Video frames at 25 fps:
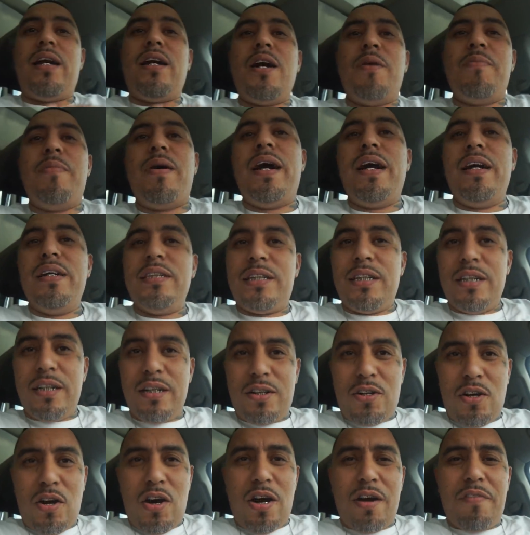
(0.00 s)
Come out here to the
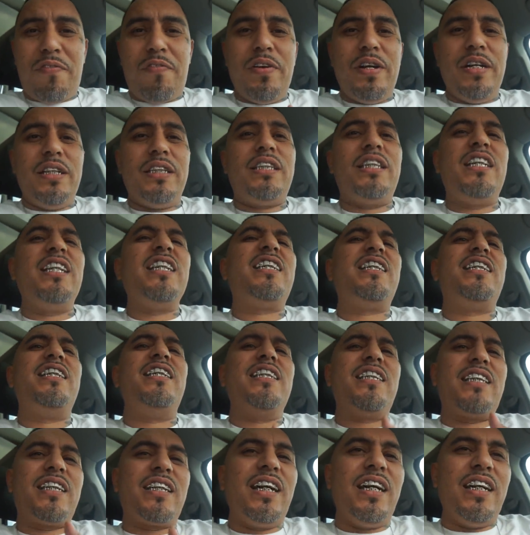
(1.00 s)
car to finish this
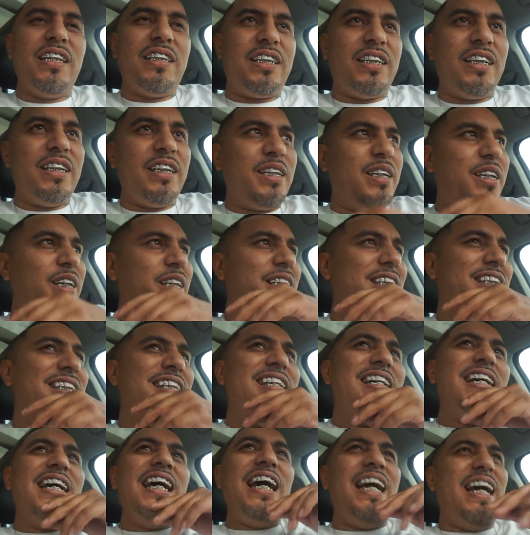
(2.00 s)
discussion, because
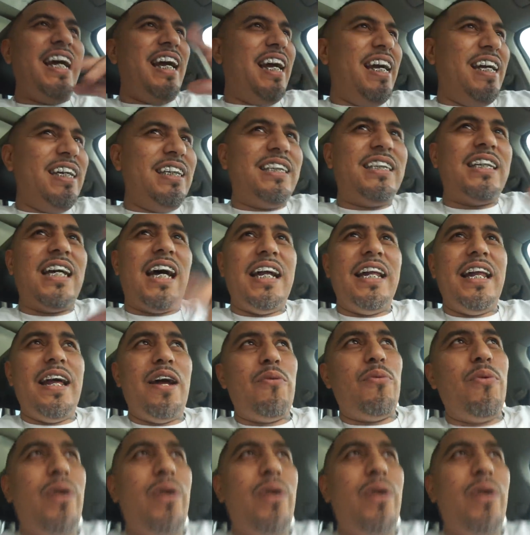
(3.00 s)
inside that